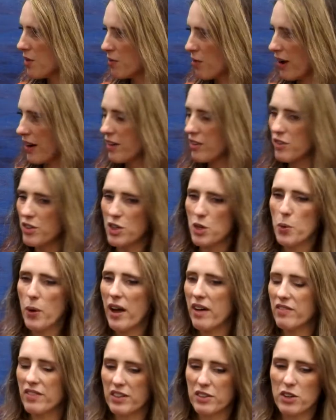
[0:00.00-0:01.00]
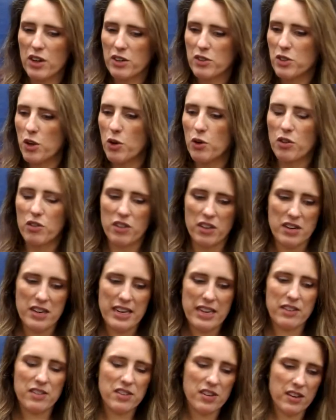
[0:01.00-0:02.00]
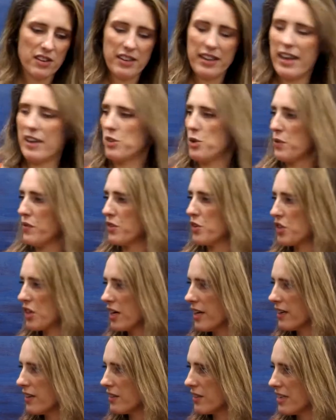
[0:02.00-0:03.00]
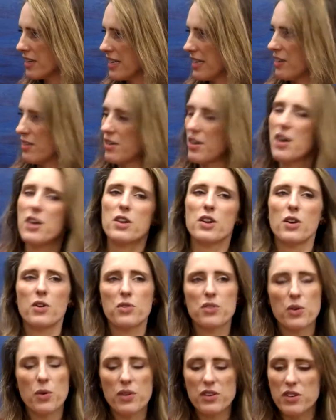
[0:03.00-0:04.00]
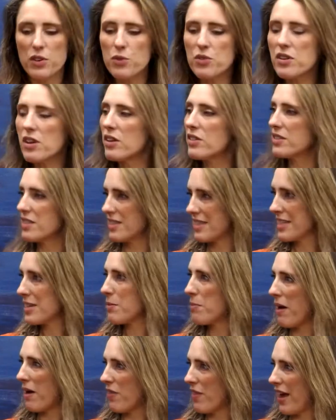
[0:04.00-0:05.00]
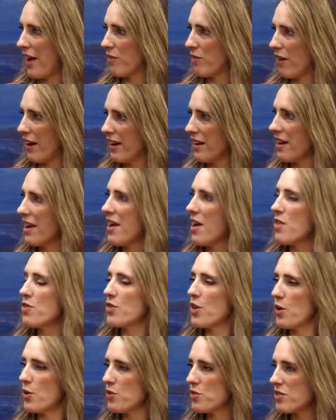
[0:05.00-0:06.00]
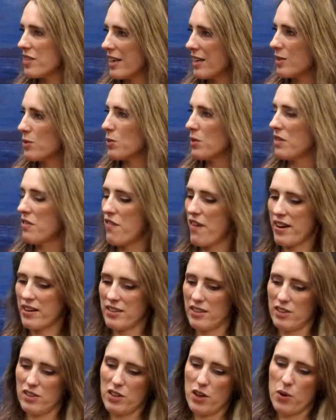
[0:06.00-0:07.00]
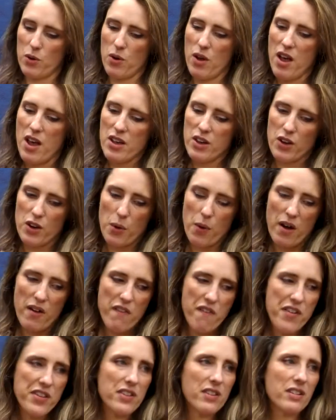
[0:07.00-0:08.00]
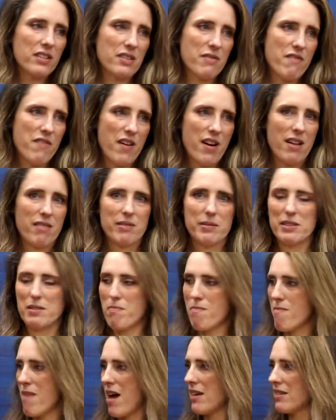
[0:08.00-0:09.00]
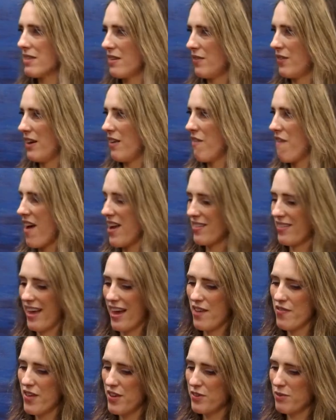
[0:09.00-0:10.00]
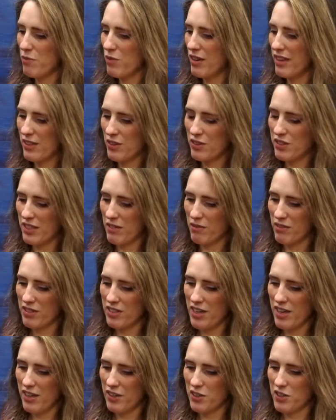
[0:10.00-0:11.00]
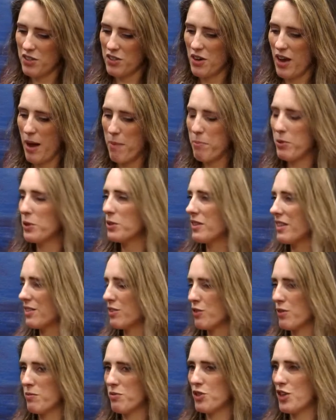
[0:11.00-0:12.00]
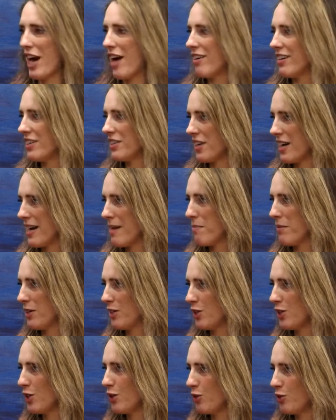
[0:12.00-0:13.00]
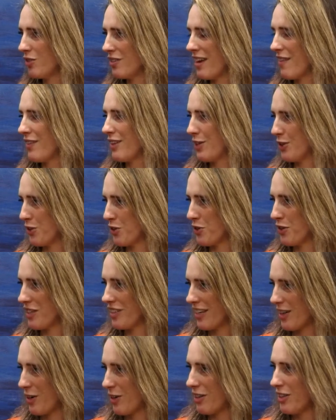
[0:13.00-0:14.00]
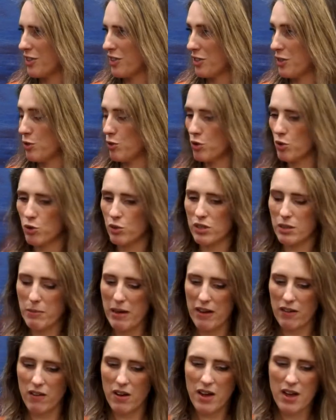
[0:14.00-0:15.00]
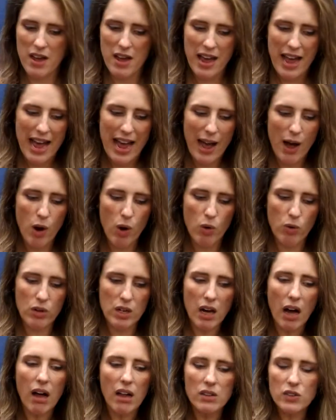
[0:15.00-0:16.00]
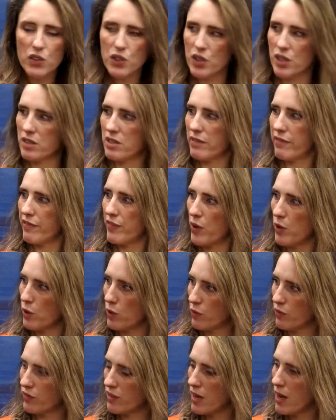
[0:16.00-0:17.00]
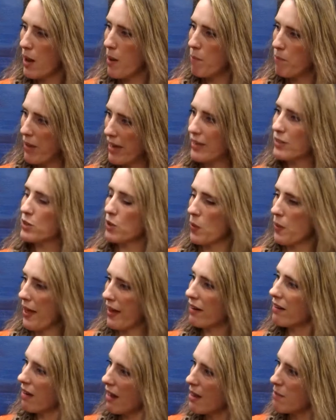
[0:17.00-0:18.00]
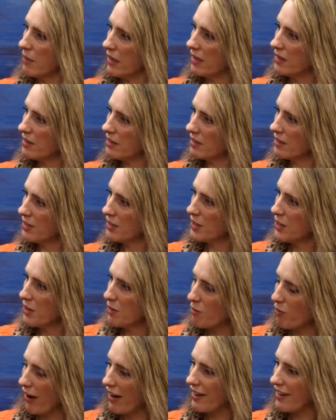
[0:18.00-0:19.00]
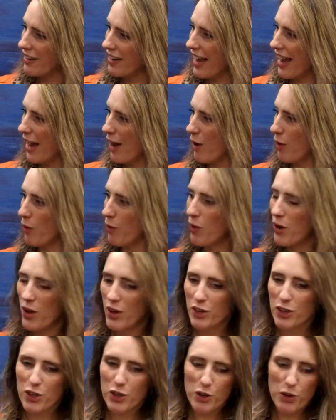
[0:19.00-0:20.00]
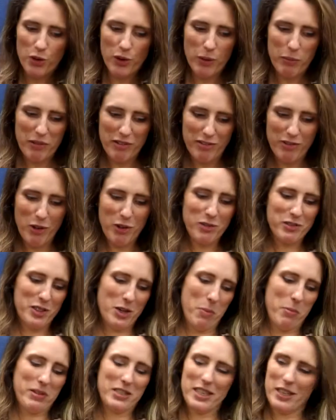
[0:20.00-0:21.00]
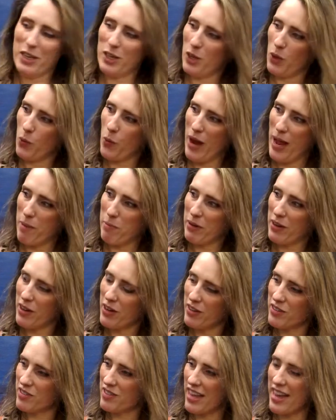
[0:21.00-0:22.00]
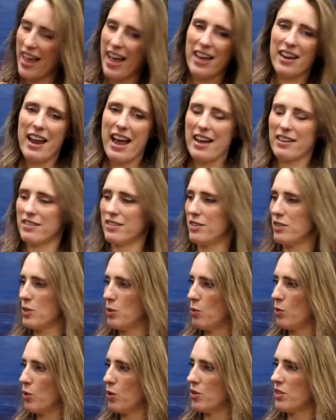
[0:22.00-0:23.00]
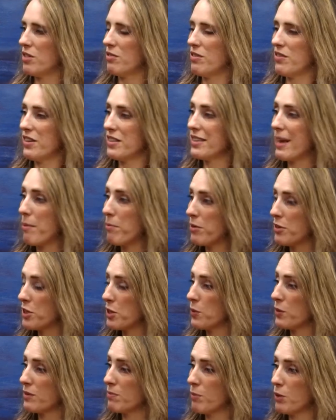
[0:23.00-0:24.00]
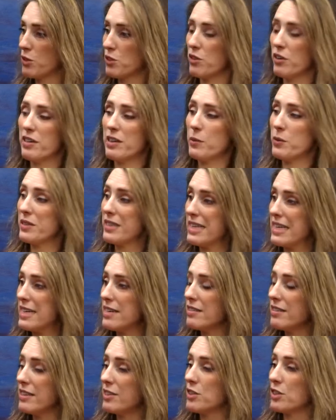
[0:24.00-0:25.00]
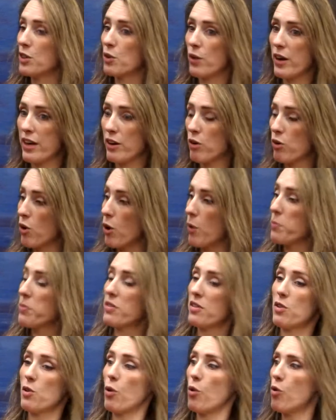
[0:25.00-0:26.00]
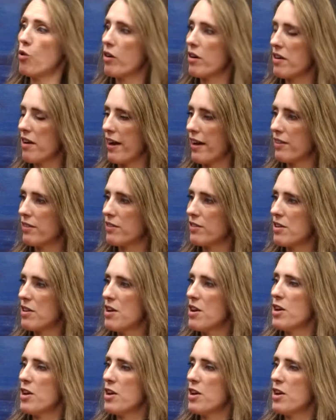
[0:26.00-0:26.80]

right? Do you have a dog that needs certain care? Do you have a child that needs, so as you start to think about that, right, those things will affect it. So, our physical environments massively affect that. And there's some really interesting research. I pulled this from Jared Diamond, who's an evolutionary psychologist, who talks about how cultures evolved based on their climate. Right, and how Europe evolved in a particular way because they had access to water and the temperature was moderate and it was easy to create crops and organize,